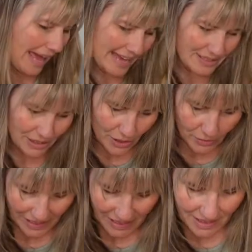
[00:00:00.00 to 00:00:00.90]
As
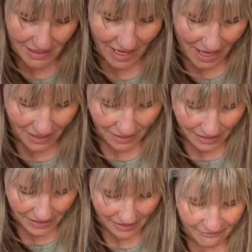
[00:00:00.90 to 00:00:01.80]
always, I
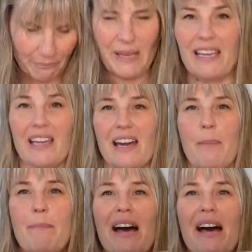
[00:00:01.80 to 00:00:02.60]
love picking up